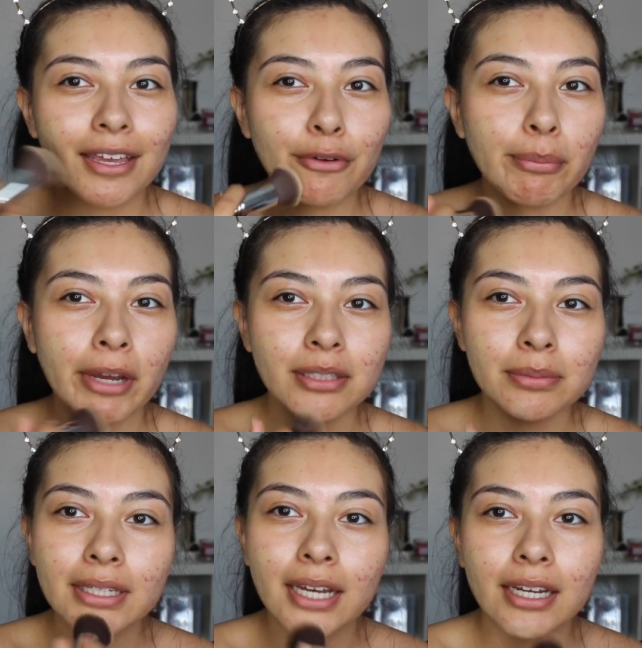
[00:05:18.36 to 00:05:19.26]
reminds
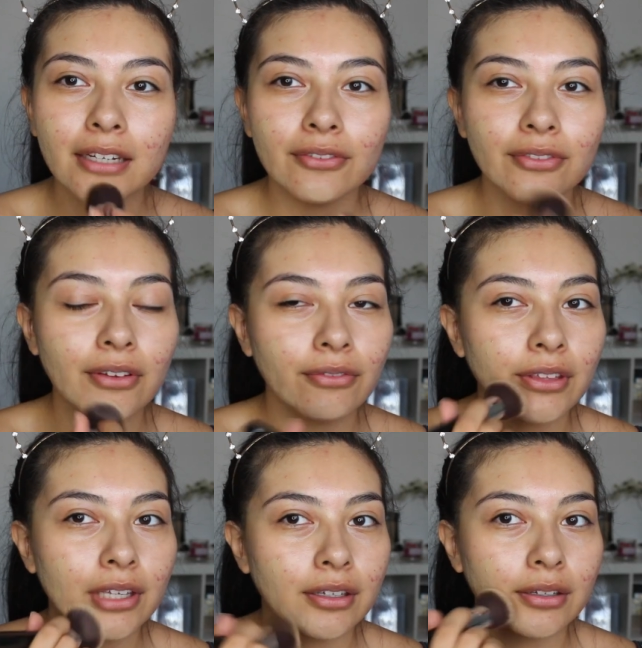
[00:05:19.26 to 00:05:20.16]
me kind of
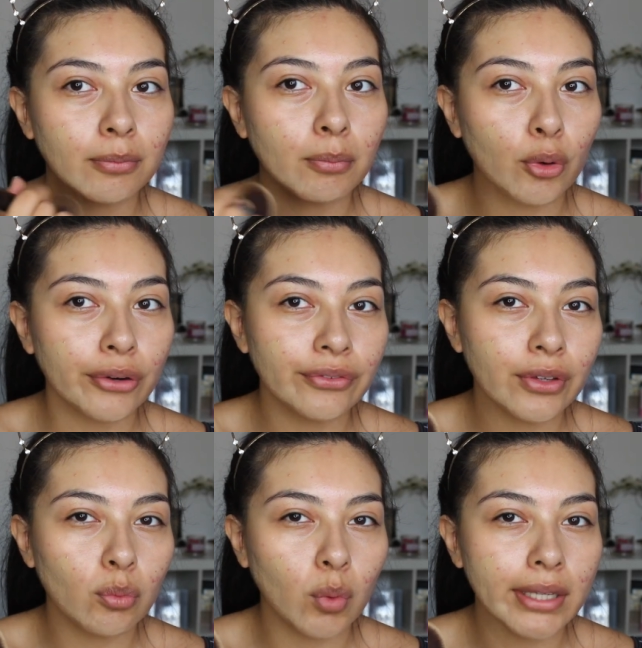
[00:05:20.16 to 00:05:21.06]
the
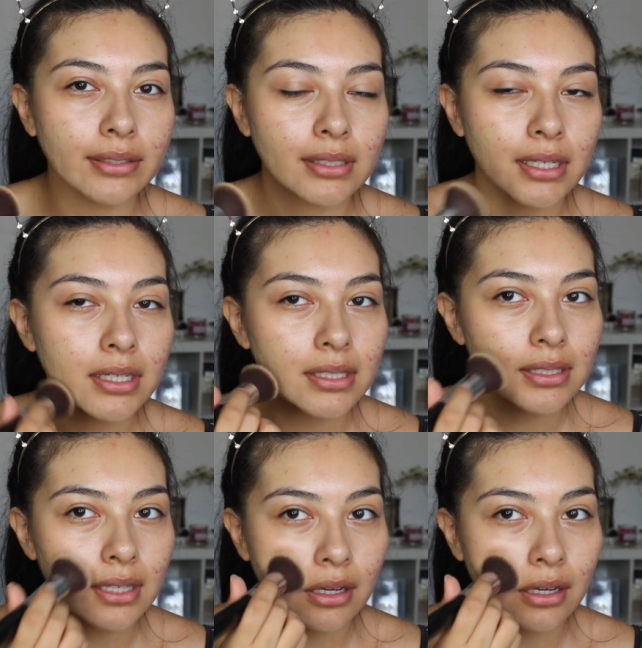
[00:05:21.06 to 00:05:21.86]
Morphe Y6